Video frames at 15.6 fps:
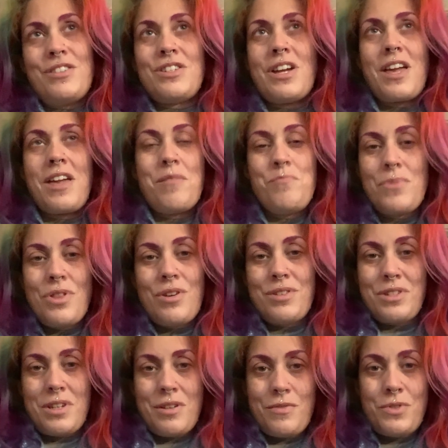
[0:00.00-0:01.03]
check in with
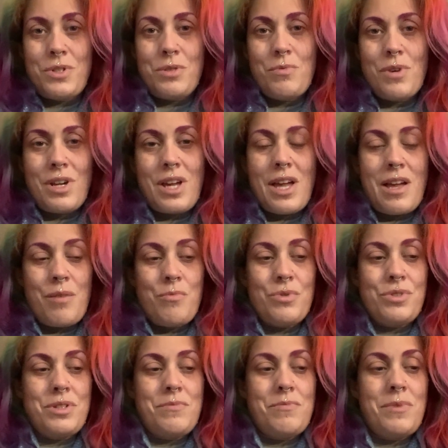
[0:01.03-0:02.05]
ourselves to work out
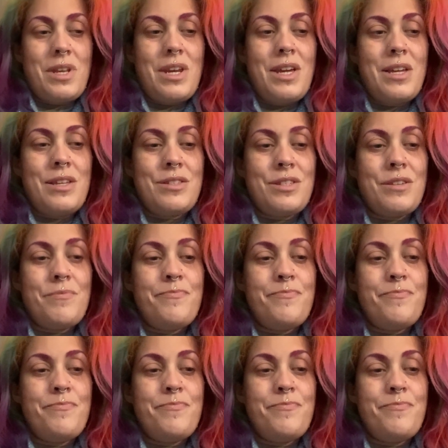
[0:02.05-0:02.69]
what something is.